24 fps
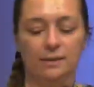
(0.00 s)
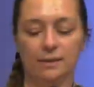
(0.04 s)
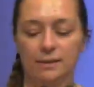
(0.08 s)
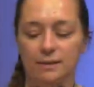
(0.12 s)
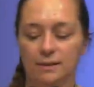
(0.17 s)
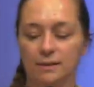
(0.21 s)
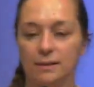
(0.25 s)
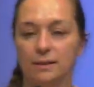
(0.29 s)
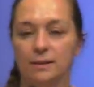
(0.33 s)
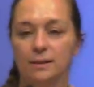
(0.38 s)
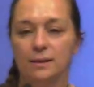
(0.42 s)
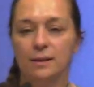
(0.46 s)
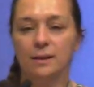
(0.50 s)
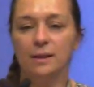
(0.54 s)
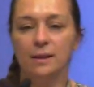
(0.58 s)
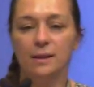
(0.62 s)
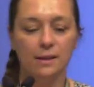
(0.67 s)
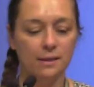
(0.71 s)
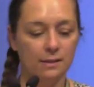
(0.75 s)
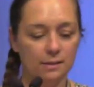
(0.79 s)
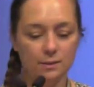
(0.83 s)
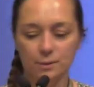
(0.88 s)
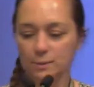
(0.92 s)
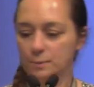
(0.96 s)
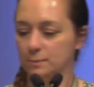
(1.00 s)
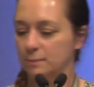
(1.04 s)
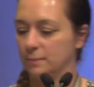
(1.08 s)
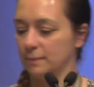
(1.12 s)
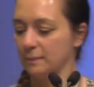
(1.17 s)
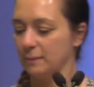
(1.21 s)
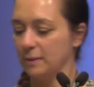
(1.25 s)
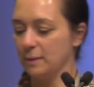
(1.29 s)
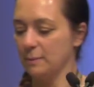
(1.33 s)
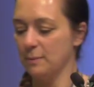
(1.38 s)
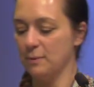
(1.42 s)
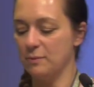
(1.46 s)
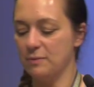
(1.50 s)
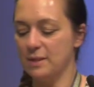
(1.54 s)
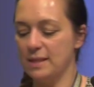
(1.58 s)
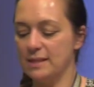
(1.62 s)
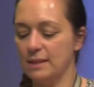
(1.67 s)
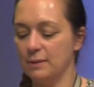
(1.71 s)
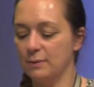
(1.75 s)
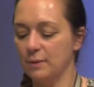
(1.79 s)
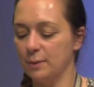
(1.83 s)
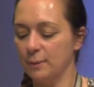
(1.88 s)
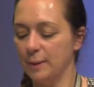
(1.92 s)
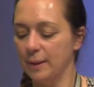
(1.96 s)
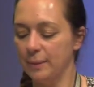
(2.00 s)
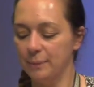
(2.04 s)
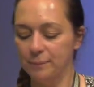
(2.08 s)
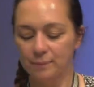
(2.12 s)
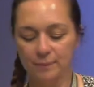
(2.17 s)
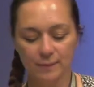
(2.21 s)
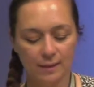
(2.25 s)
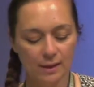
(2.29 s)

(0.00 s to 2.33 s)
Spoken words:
I'm going to move this out of the way.